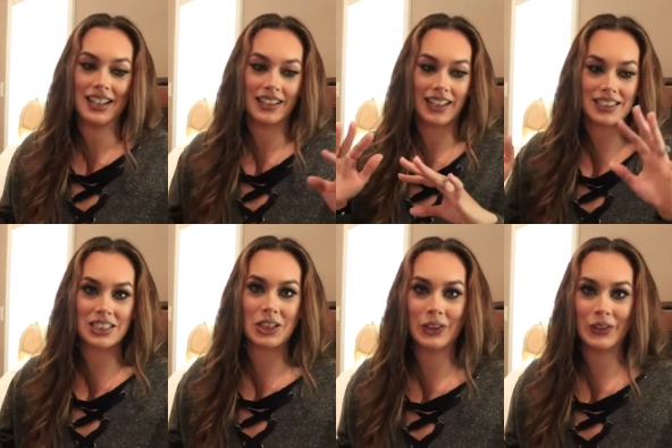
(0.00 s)
That's
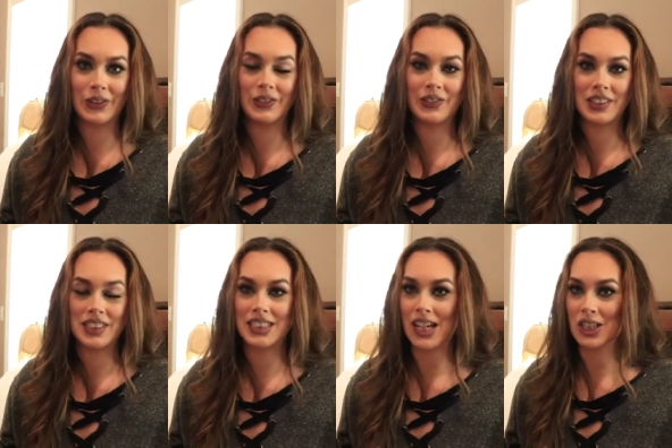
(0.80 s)
too
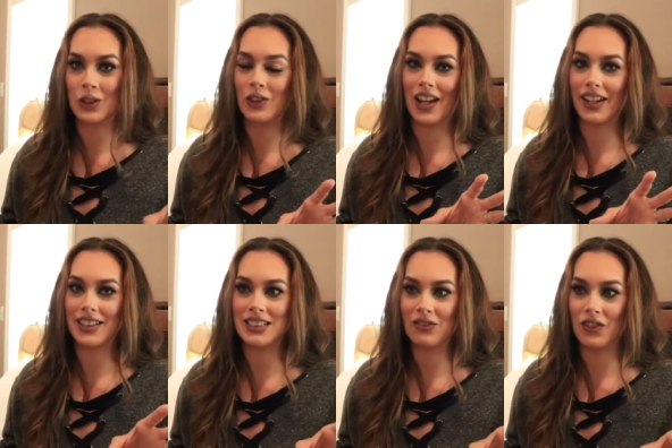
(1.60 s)

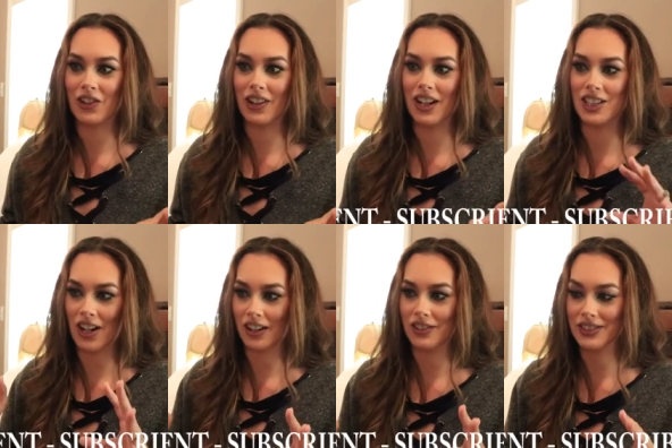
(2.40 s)
sexualized for a
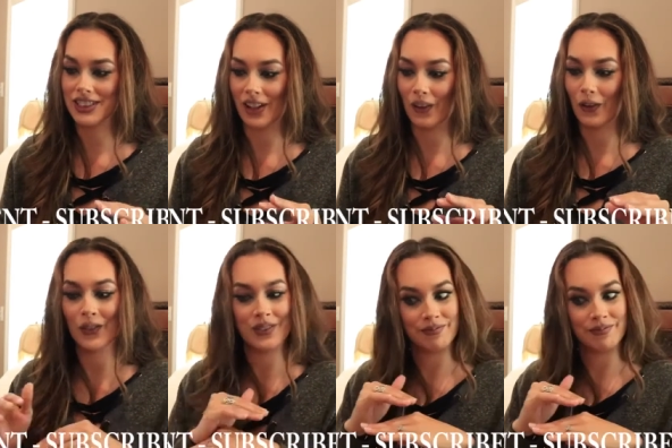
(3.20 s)
child. So